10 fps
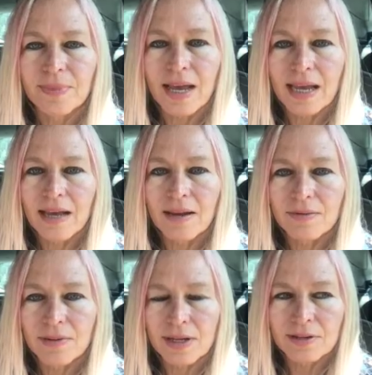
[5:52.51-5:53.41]

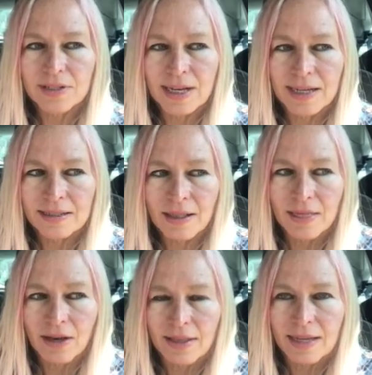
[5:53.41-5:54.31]
have entertained the
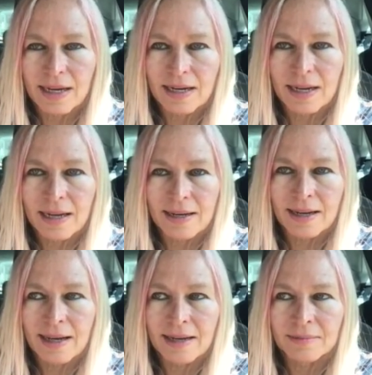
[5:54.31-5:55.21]
thought that
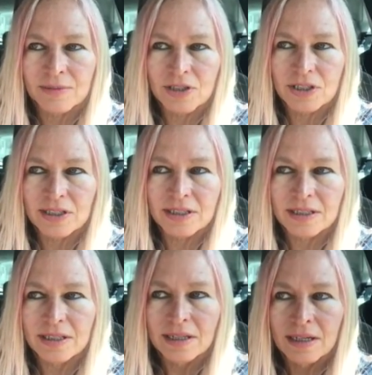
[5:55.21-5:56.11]
I am just